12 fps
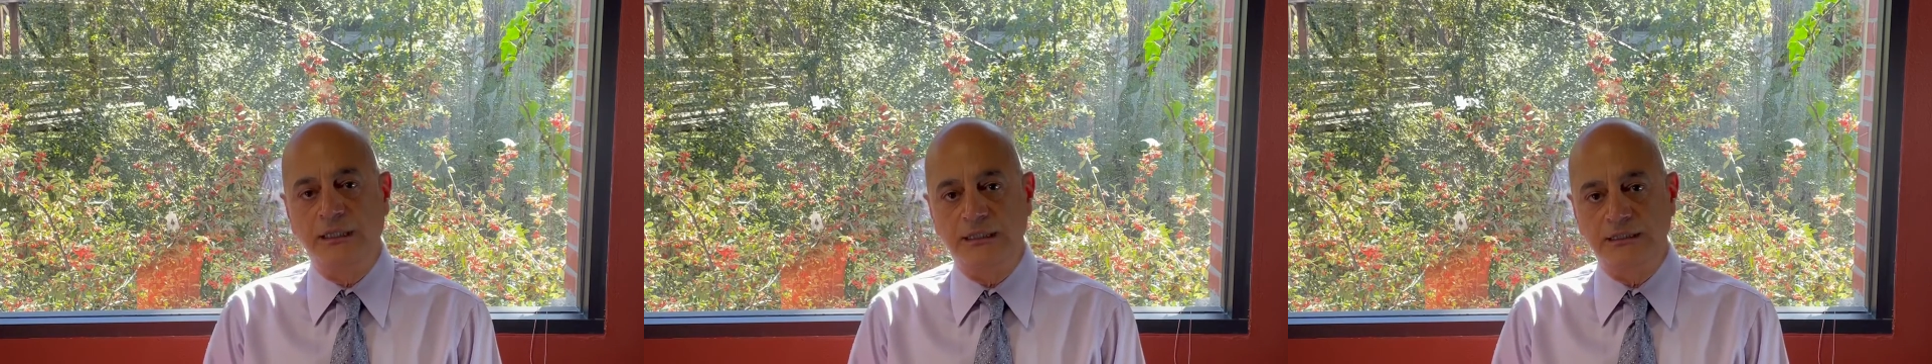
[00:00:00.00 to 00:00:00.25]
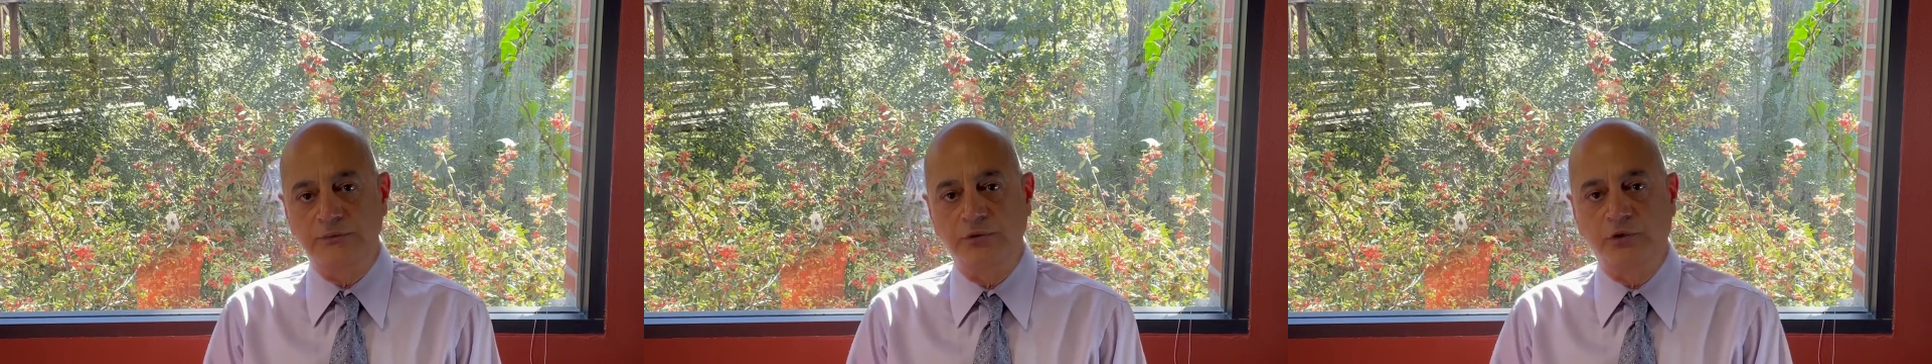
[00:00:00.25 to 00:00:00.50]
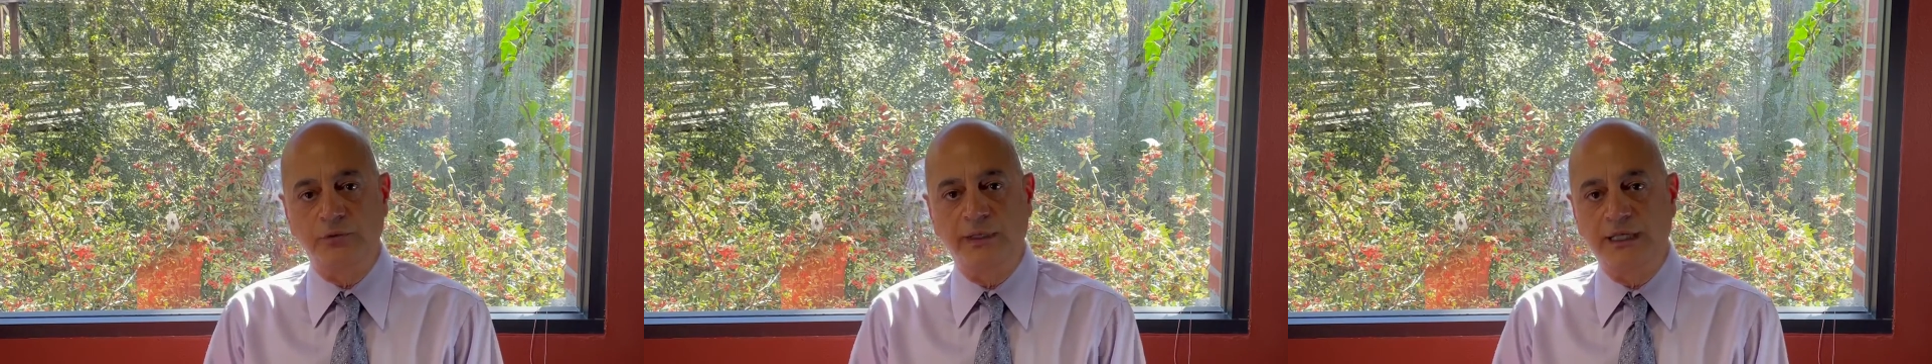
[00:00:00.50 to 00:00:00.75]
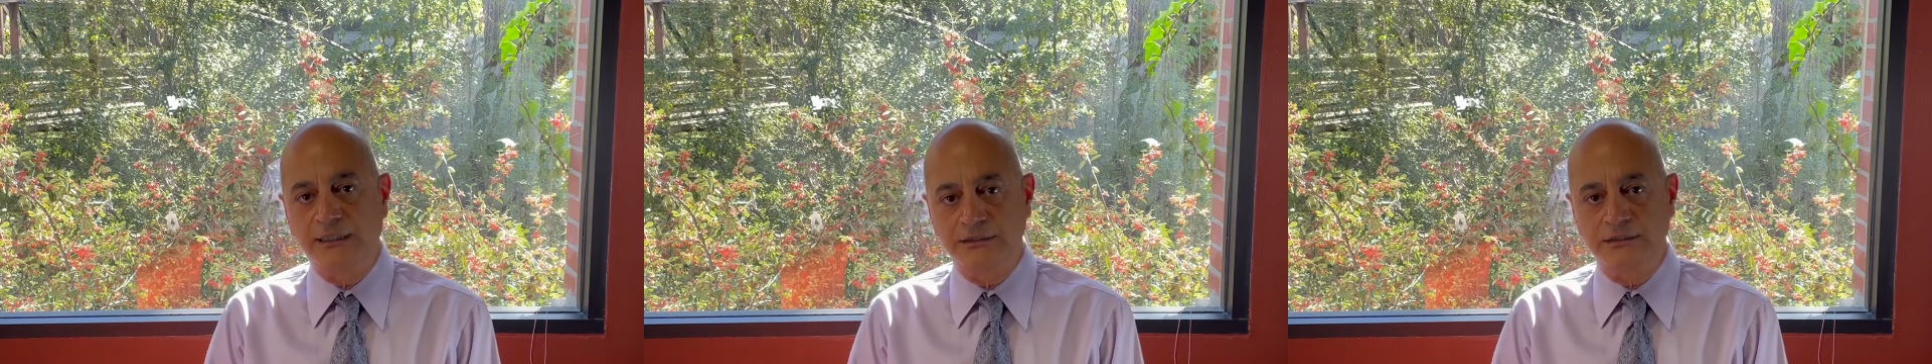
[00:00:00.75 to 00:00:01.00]
atypical
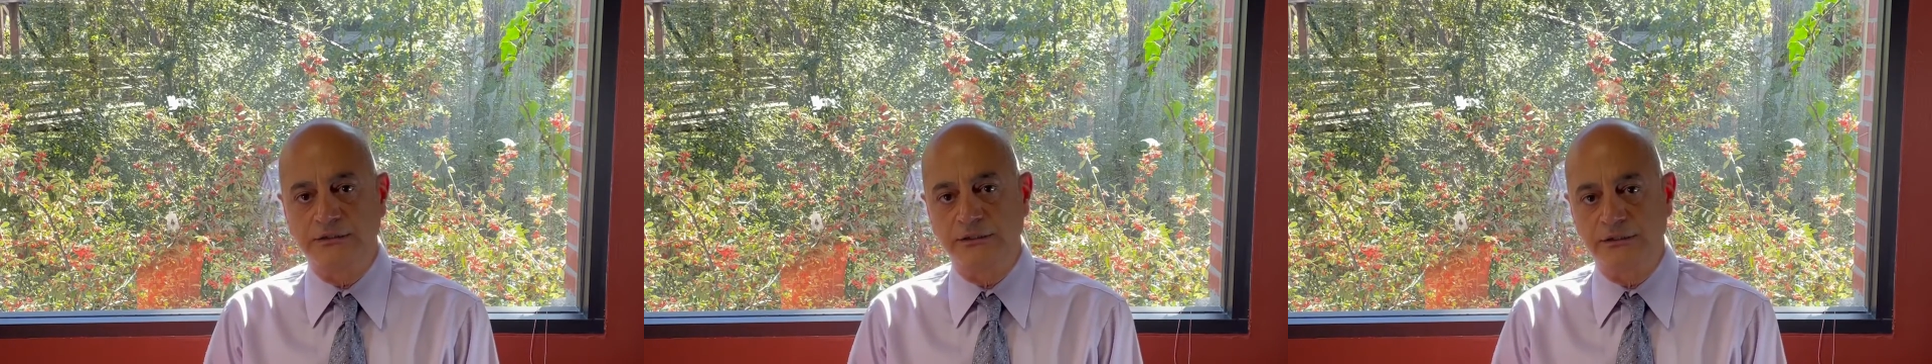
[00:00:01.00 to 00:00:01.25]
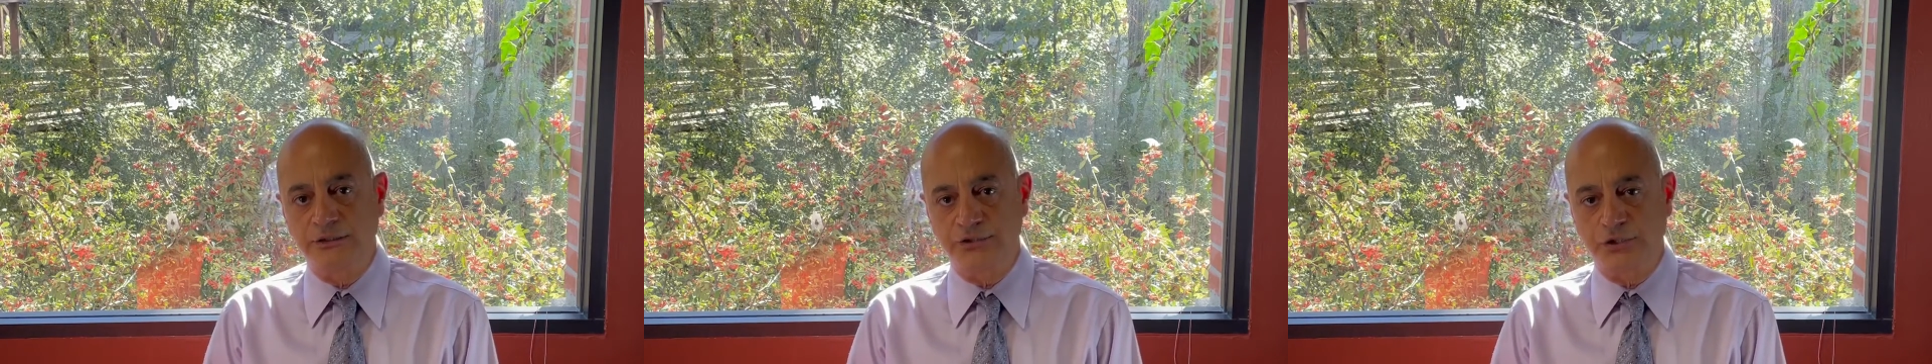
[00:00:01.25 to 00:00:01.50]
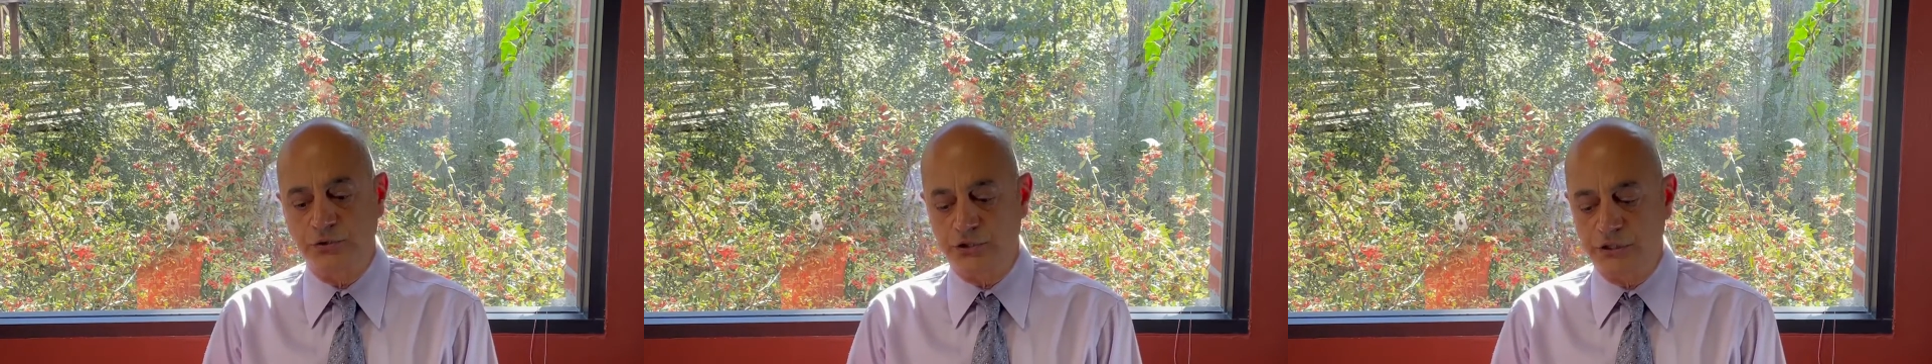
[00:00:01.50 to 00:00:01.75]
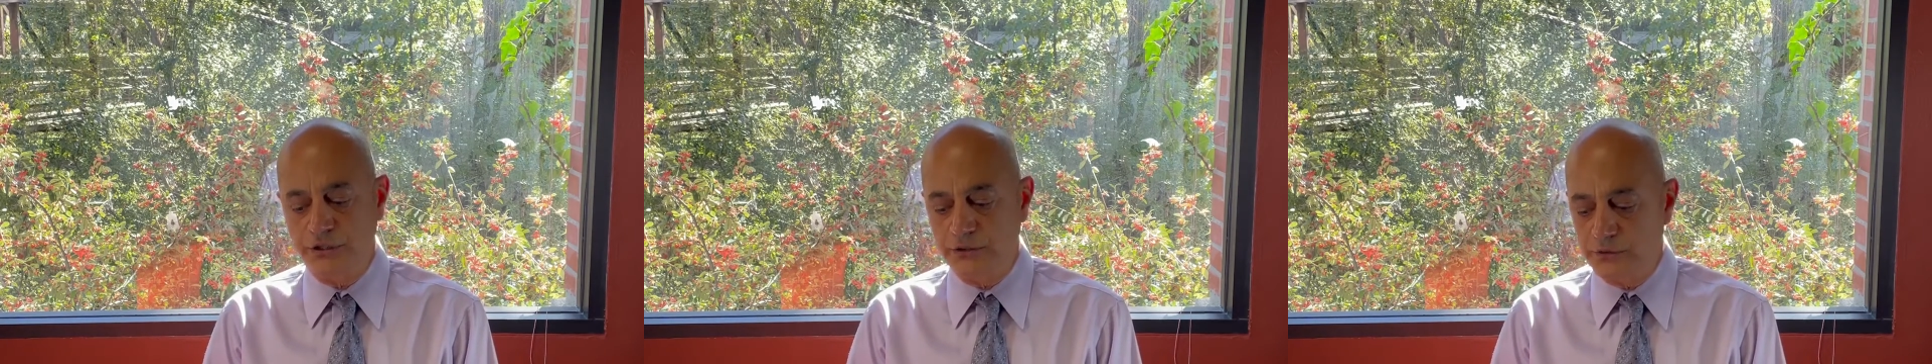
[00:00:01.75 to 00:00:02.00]
bacteria
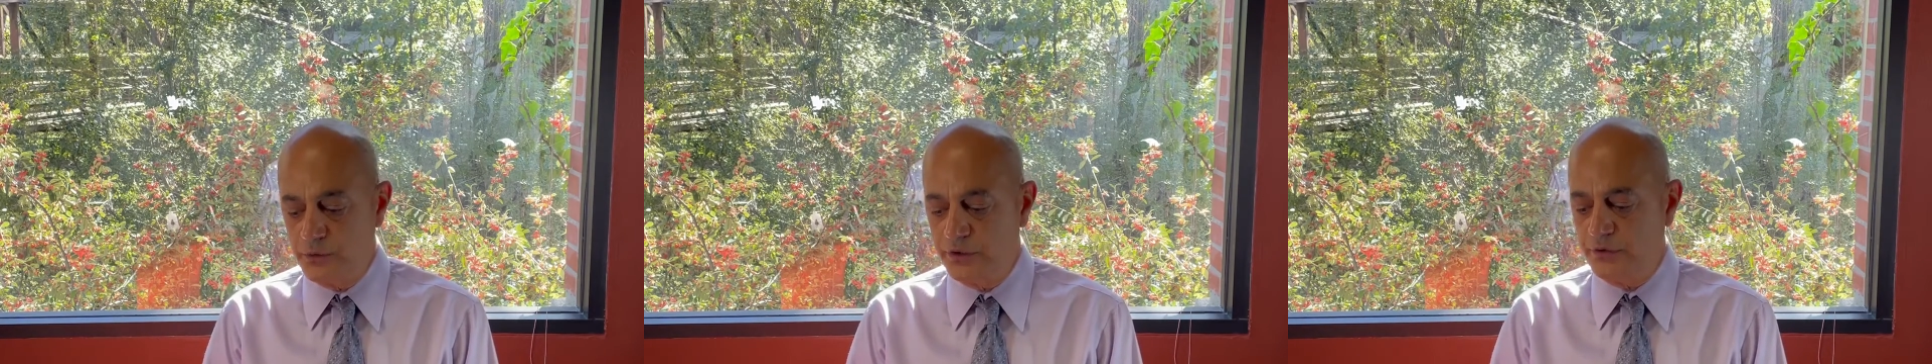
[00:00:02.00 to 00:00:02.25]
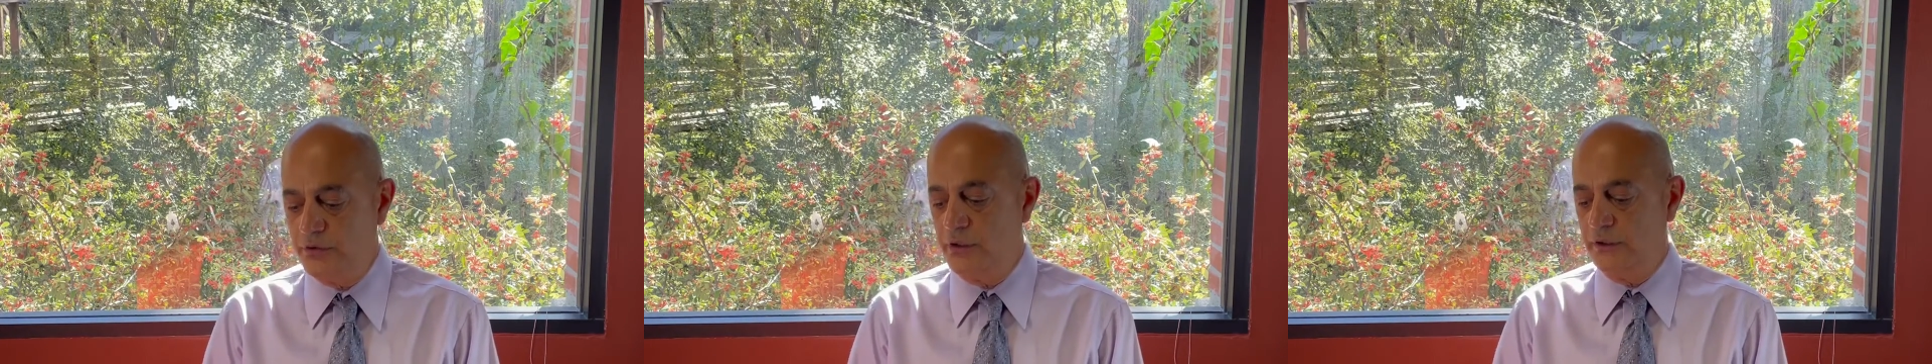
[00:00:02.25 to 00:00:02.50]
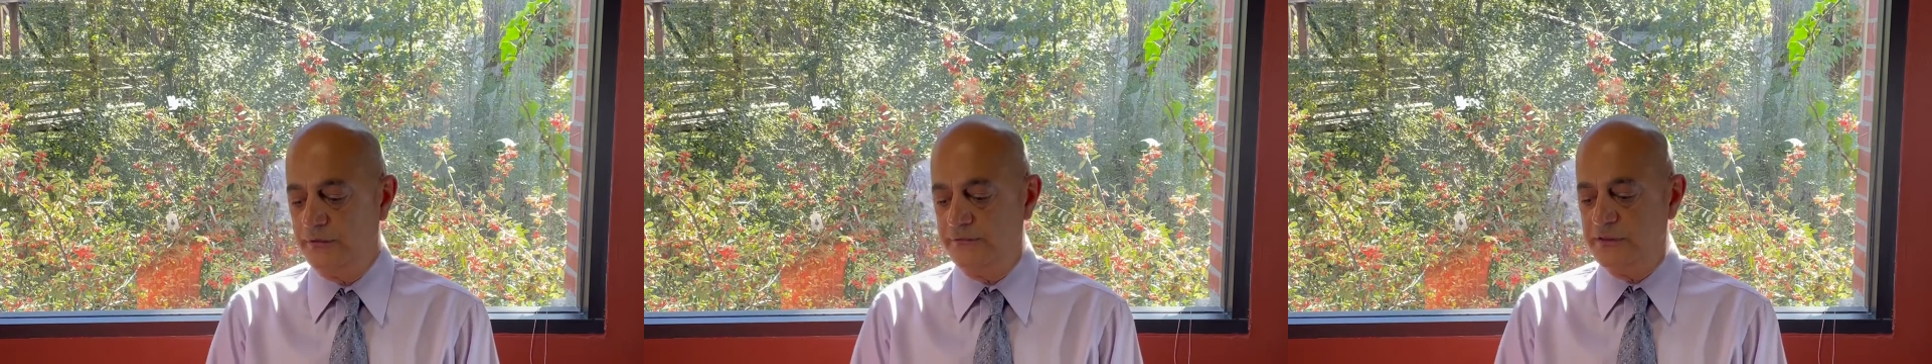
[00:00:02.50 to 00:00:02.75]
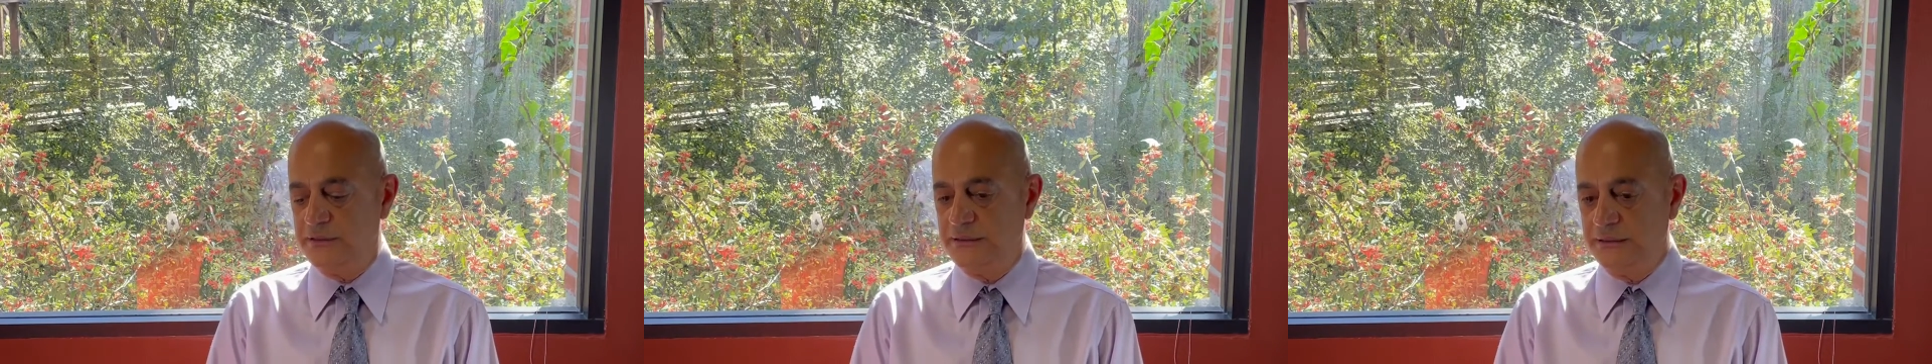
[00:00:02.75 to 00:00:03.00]
associated with chronic
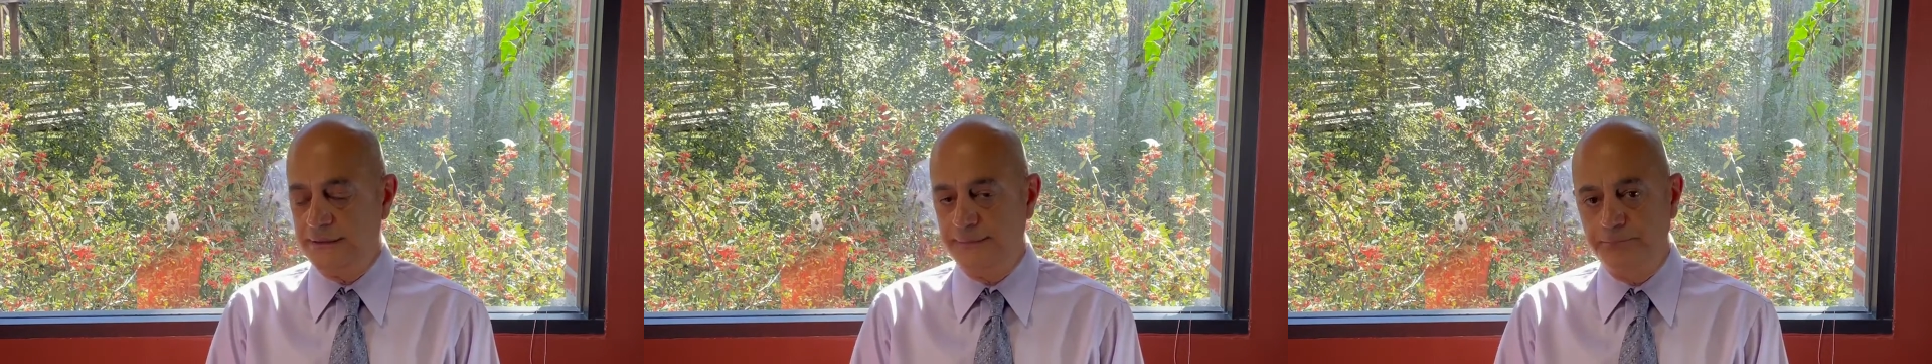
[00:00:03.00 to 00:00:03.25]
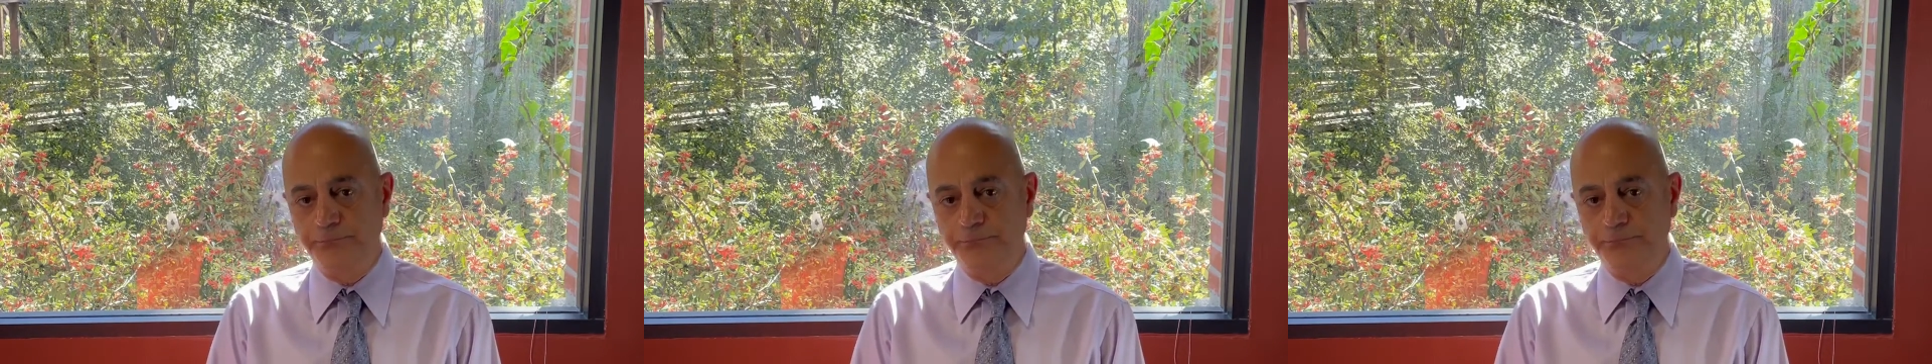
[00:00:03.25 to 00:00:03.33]
fatigue.